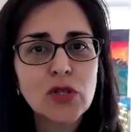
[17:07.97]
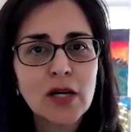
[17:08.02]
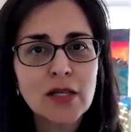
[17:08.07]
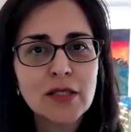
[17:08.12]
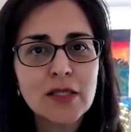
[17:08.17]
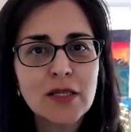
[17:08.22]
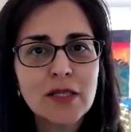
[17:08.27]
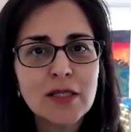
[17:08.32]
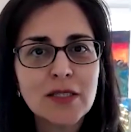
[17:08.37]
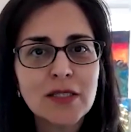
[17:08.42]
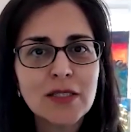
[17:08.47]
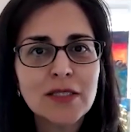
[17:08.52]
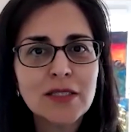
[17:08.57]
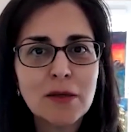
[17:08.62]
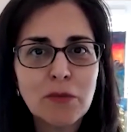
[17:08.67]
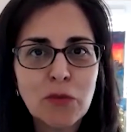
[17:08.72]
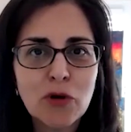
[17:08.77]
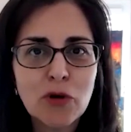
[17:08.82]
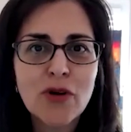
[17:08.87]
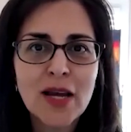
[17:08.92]
under the
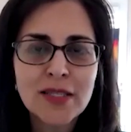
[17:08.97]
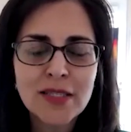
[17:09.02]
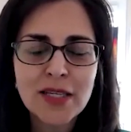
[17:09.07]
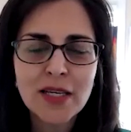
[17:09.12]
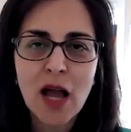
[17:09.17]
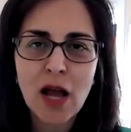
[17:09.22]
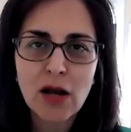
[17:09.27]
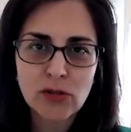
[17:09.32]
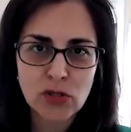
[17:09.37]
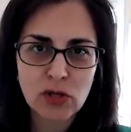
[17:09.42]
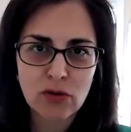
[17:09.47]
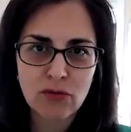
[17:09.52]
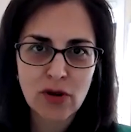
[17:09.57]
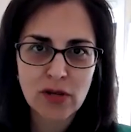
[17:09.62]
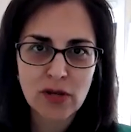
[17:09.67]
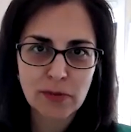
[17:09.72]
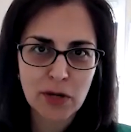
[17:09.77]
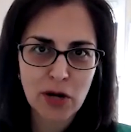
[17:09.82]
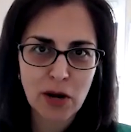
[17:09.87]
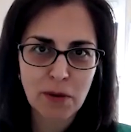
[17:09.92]
Democratic House of
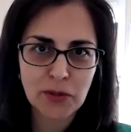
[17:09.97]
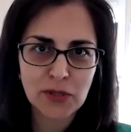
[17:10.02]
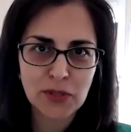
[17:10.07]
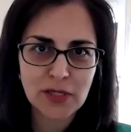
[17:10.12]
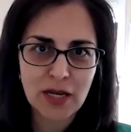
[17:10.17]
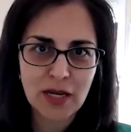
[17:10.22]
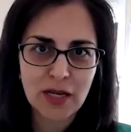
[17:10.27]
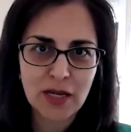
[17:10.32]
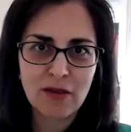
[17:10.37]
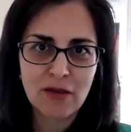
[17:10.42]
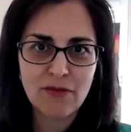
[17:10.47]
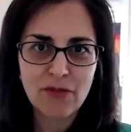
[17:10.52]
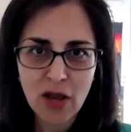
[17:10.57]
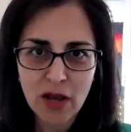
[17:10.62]
Representatives,